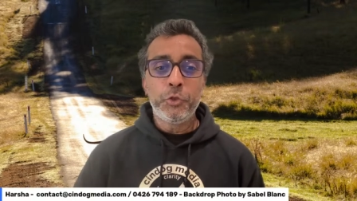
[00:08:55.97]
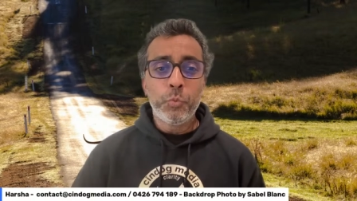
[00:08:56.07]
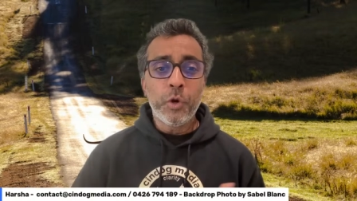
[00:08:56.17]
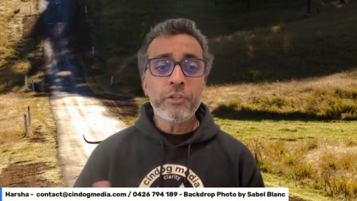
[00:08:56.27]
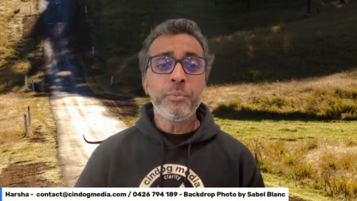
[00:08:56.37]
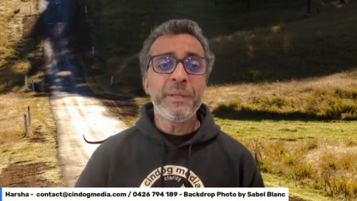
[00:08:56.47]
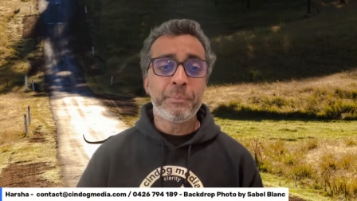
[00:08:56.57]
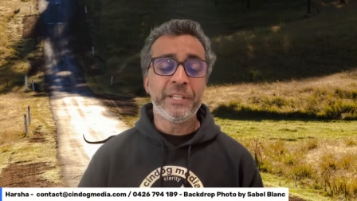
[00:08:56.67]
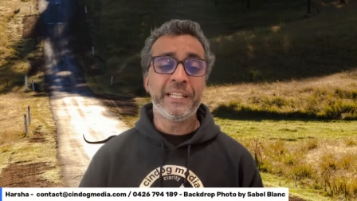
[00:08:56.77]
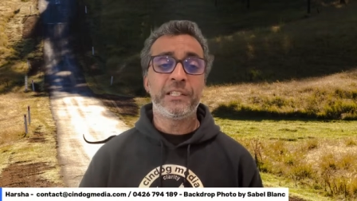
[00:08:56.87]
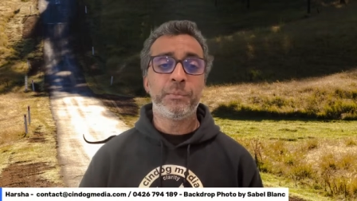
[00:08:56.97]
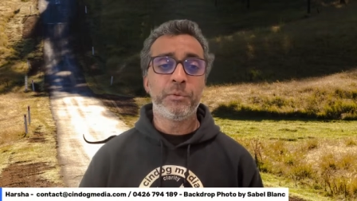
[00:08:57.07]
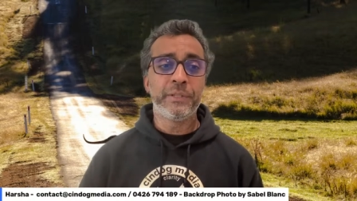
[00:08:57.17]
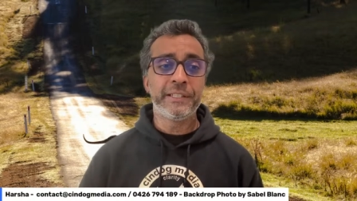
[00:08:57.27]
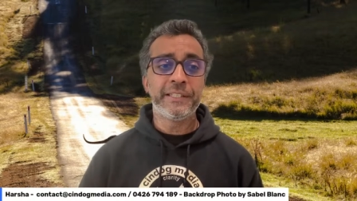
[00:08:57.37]
want to be
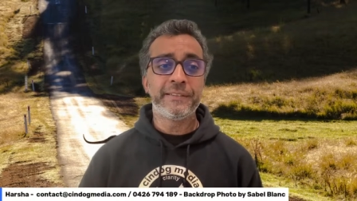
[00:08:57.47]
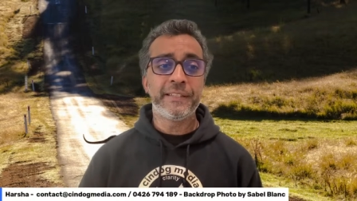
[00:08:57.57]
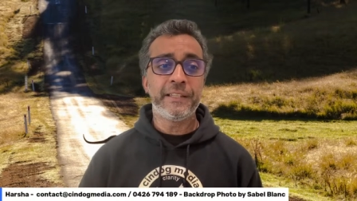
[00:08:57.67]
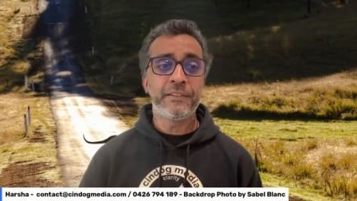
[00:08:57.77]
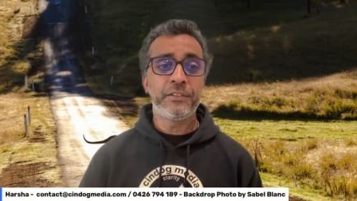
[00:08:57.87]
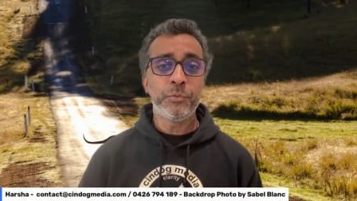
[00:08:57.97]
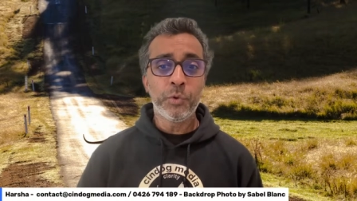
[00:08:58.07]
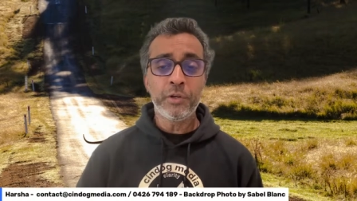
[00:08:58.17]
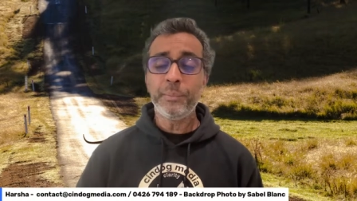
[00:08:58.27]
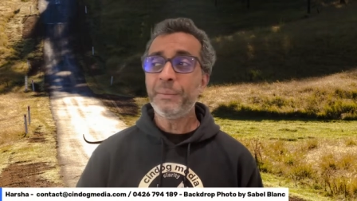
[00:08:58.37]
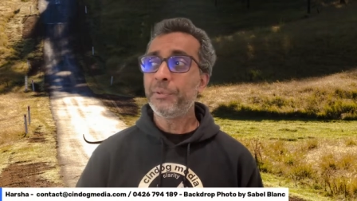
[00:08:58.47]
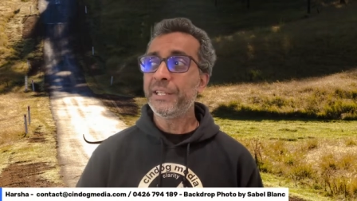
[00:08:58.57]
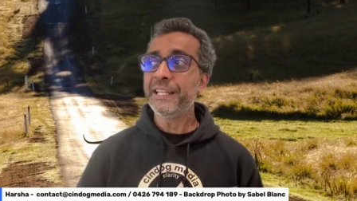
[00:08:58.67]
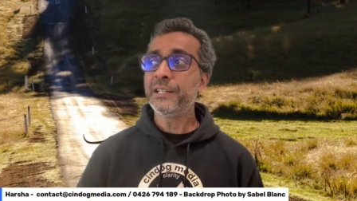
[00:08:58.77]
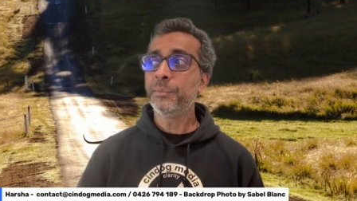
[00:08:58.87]
predictable in this sense. You want to be
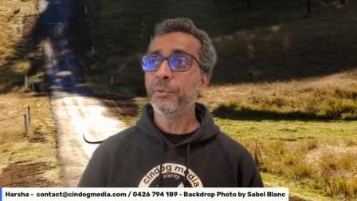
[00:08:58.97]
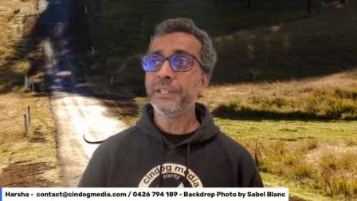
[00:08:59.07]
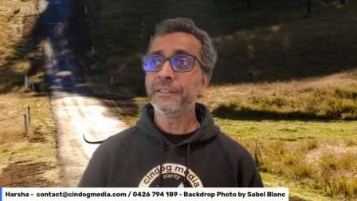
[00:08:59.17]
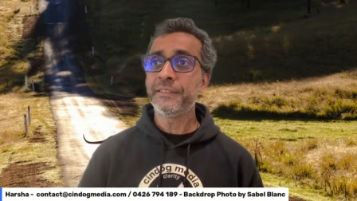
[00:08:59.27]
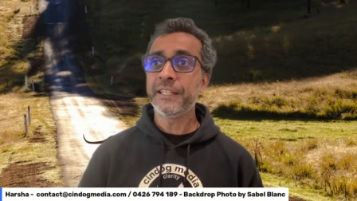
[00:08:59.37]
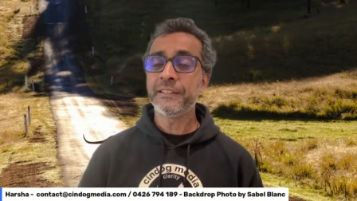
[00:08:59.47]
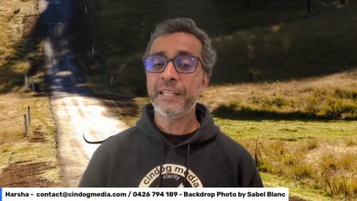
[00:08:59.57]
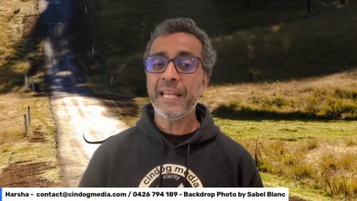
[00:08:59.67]
predictable in the sense,